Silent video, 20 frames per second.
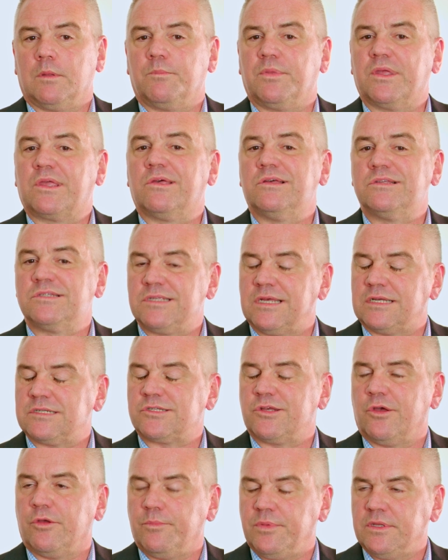because they're
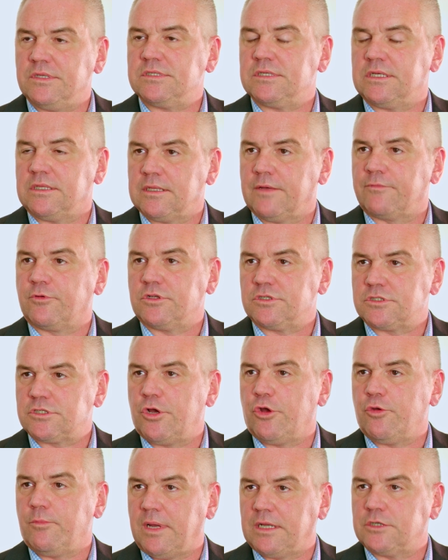so busy and they've got
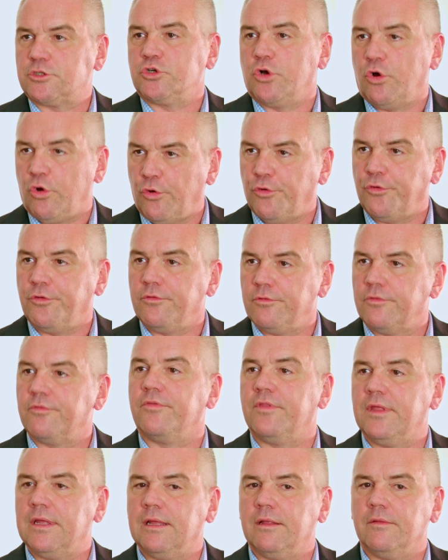so much
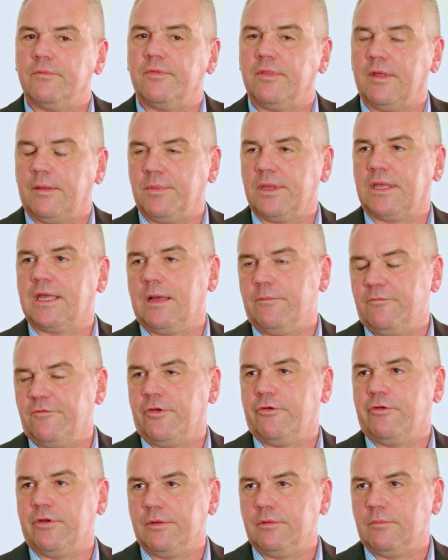on, they become
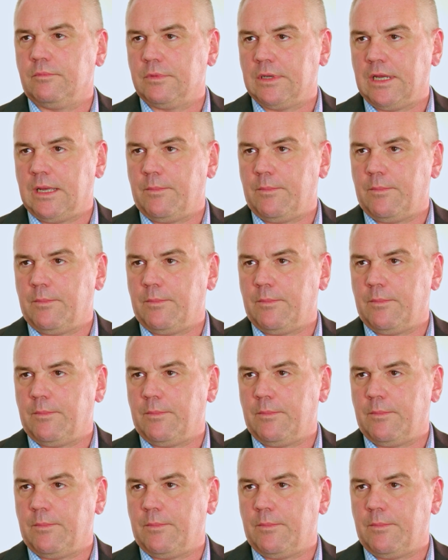very